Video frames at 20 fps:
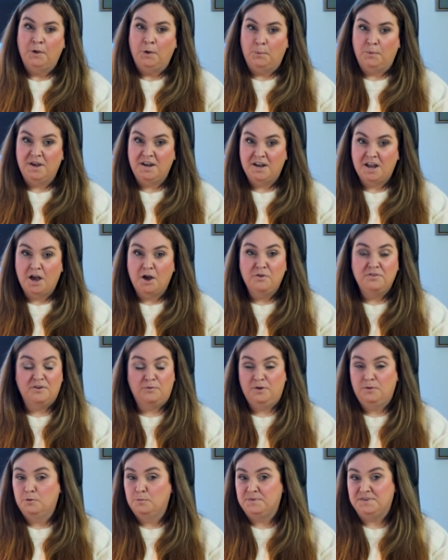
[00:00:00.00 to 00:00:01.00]
We know that
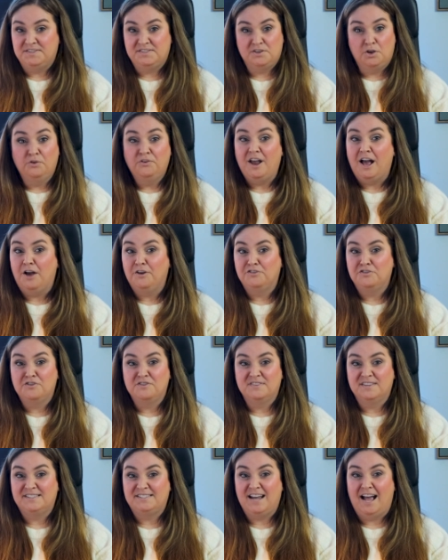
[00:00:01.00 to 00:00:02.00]
we will be sold out
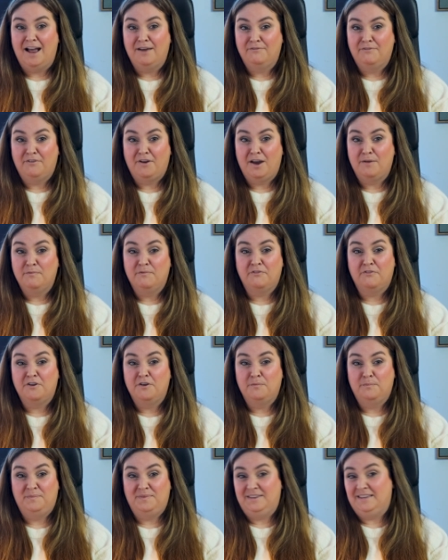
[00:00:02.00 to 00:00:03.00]
during this time frame
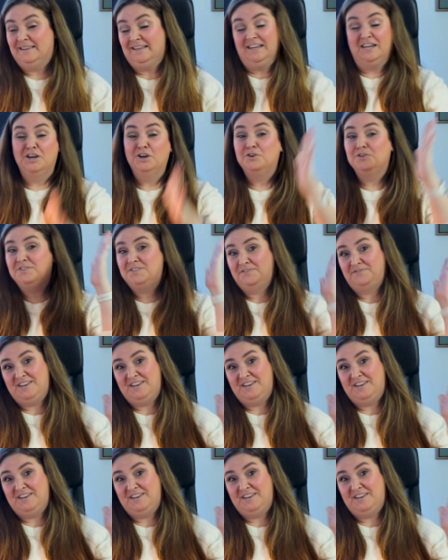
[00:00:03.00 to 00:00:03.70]
from years of